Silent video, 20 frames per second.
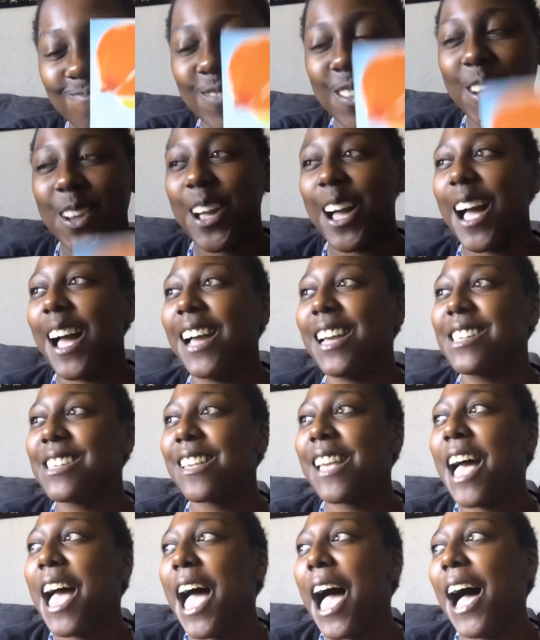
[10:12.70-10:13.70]
You guys.
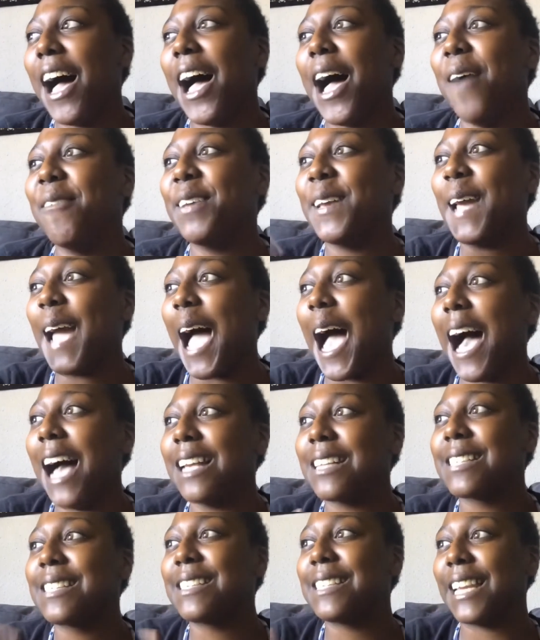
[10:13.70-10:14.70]
I mean,
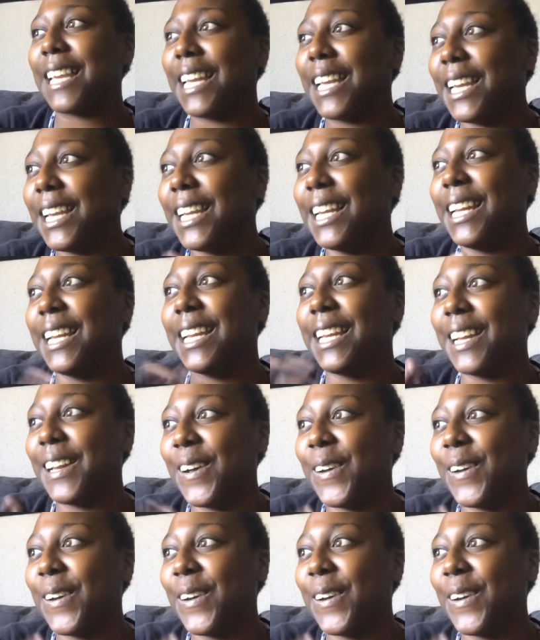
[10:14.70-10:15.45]
I seen.